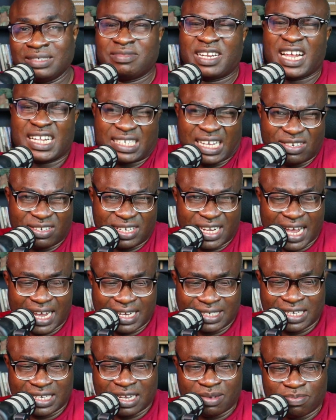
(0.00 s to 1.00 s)
that's another
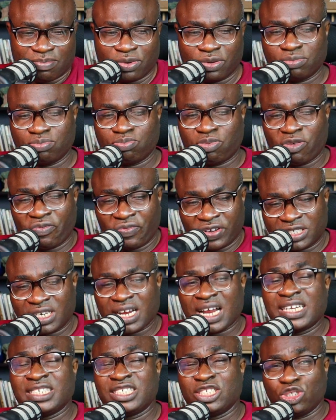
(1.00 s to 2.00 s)
example.
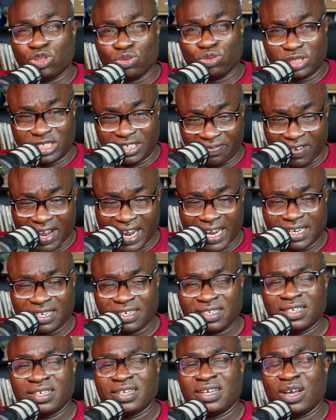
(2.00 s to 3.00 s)
Professionalism, you define
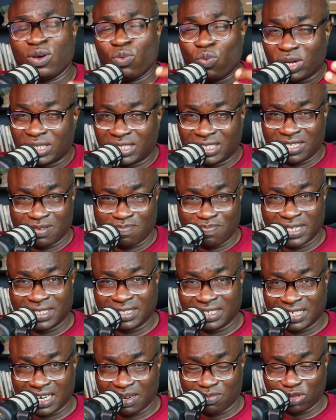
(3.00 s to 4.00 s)
what's the
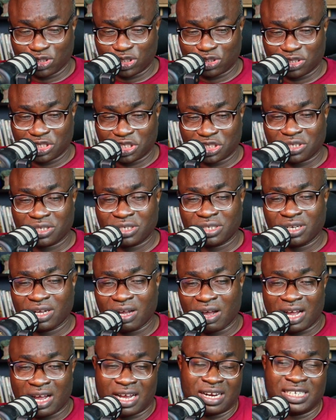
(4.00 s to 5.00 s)
basic demonstration
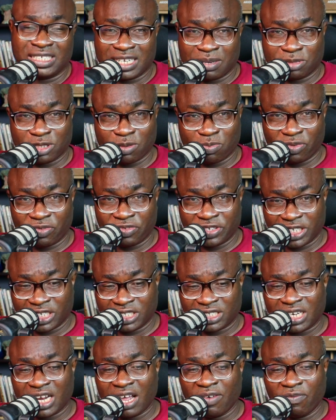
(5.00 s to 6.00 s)
in terms of
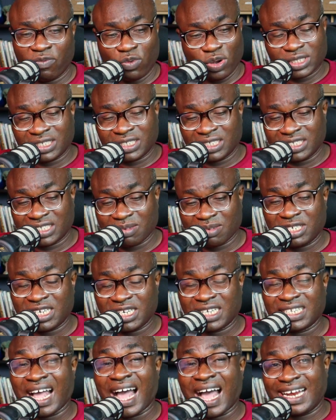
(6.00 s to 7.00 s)
proficiency level, what's the intermediate
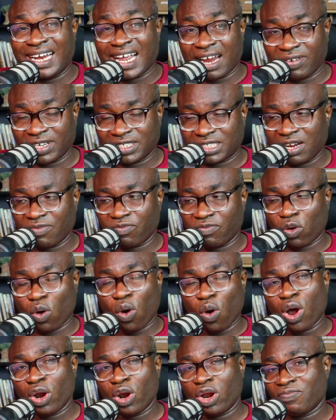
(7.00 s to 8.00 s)
and the advanced level.
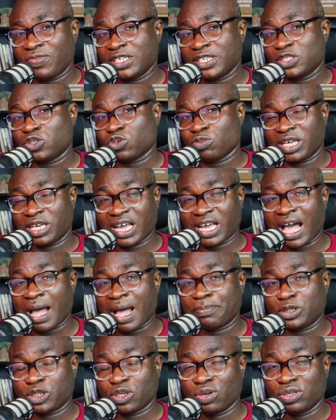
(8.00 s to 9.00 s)
All of this will be
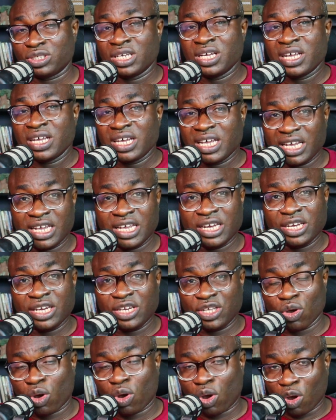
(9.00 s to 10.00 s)
captured in
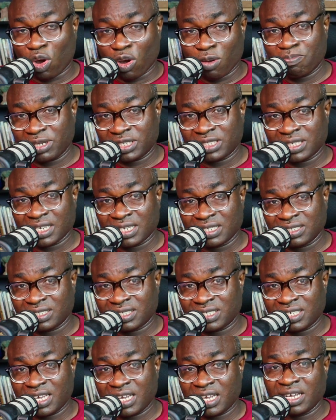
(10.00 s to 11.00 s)
your
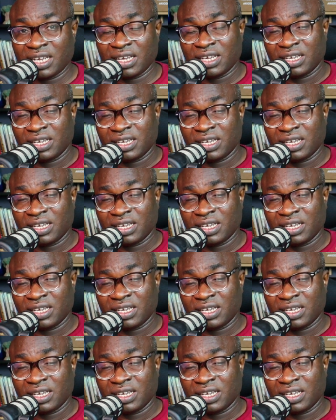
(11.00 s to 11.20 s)
competency